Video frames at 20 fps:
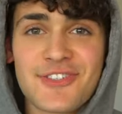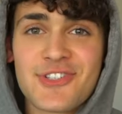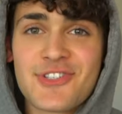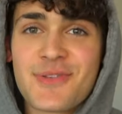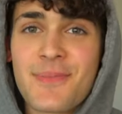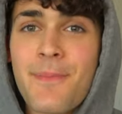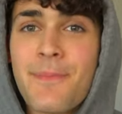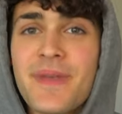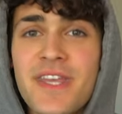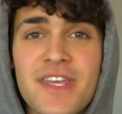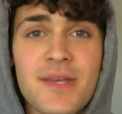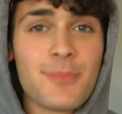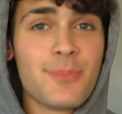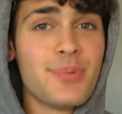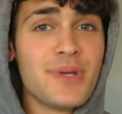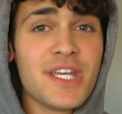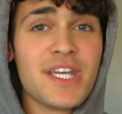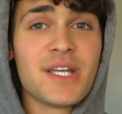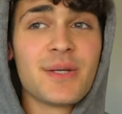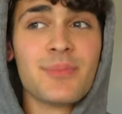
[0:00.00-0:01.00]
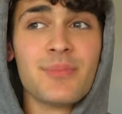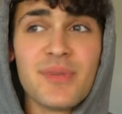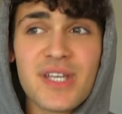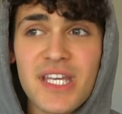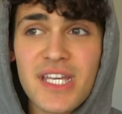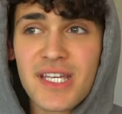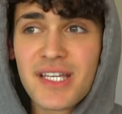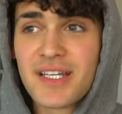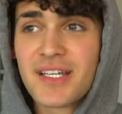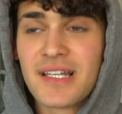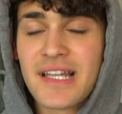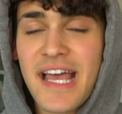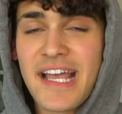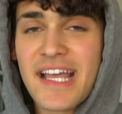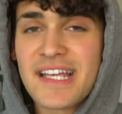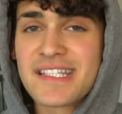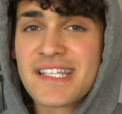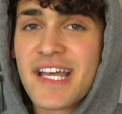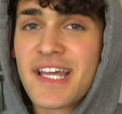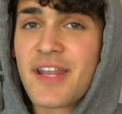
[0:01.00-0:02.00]
just me being me.
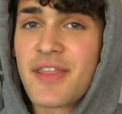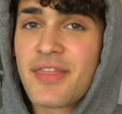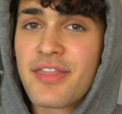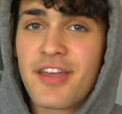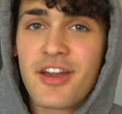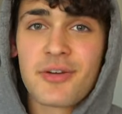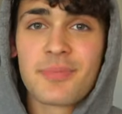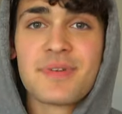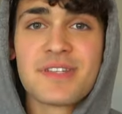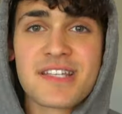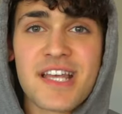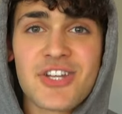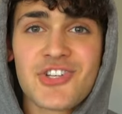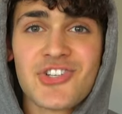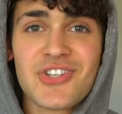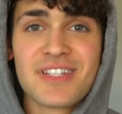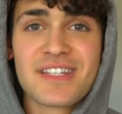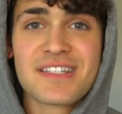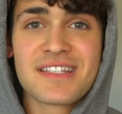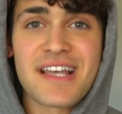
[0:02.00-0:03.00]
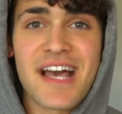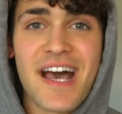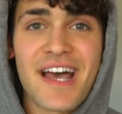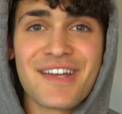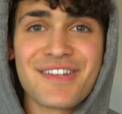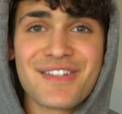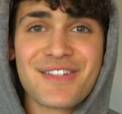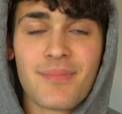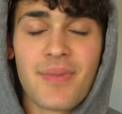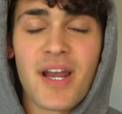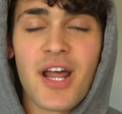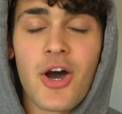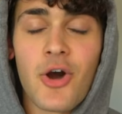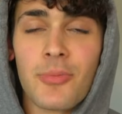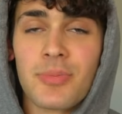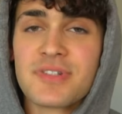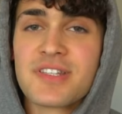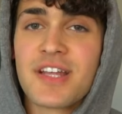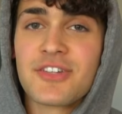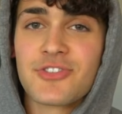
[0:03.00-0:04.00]
Like I said, a therapy session in disguise, but I
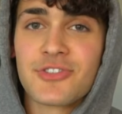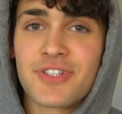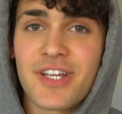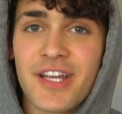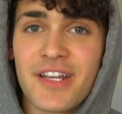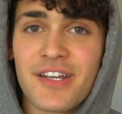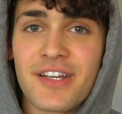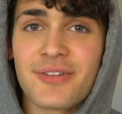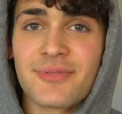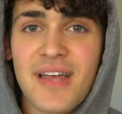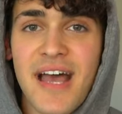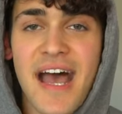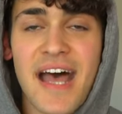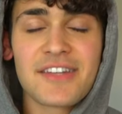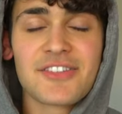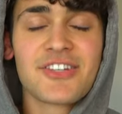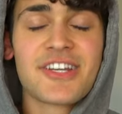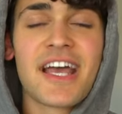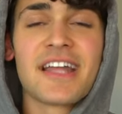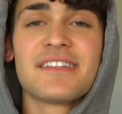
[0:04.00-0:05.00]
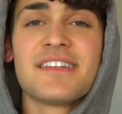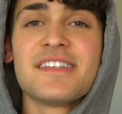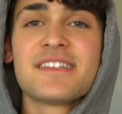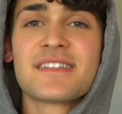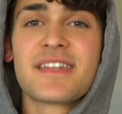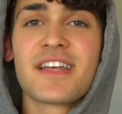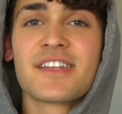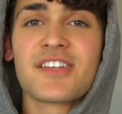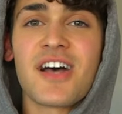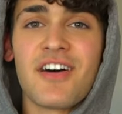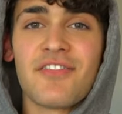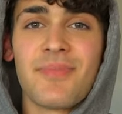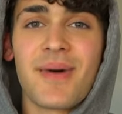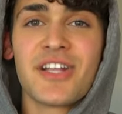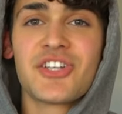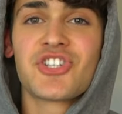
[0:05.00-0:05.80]
hope it's entertaining. I have to get these things off my